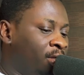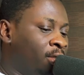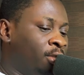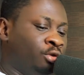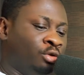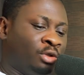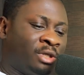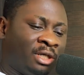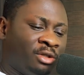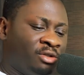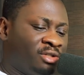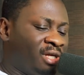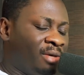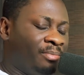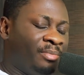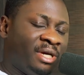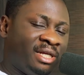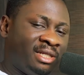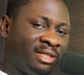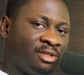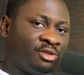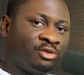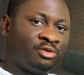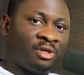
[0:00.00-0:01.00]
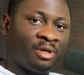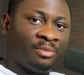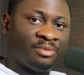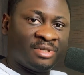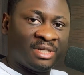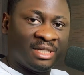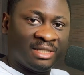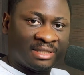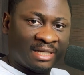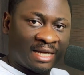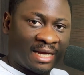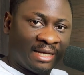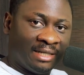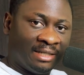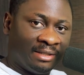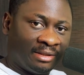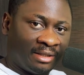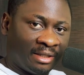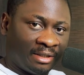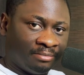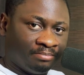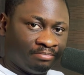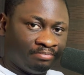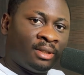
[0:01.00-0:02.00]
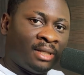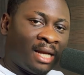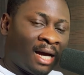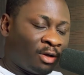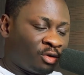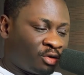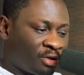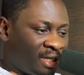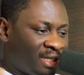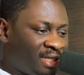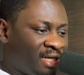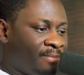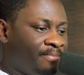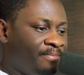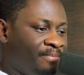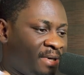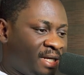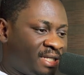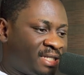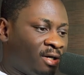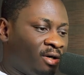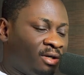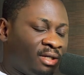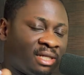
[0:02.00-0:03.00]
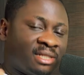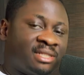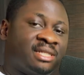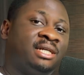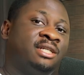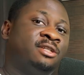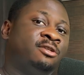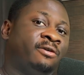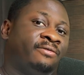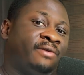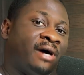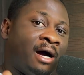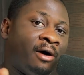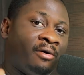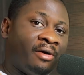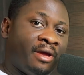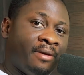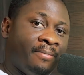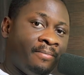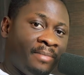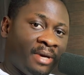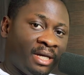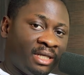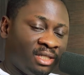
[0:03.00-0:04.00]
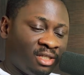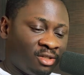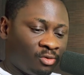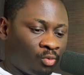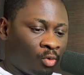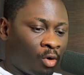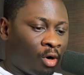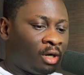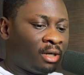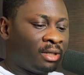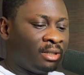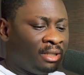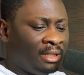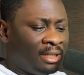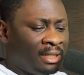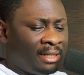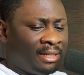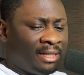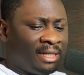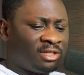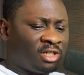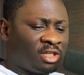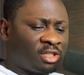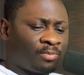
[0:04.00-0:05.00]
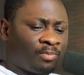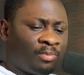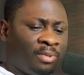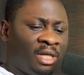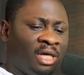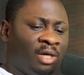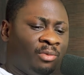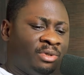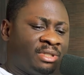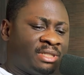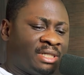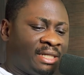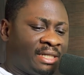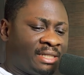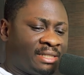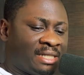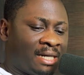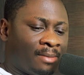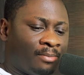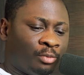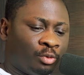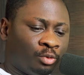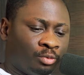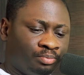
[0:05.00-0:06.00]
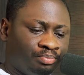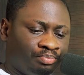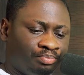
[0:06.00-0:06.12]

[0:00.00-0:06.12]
You can use embeddings to represent anything. Now, to get a better understanding of how embeddings work, let us play with an example.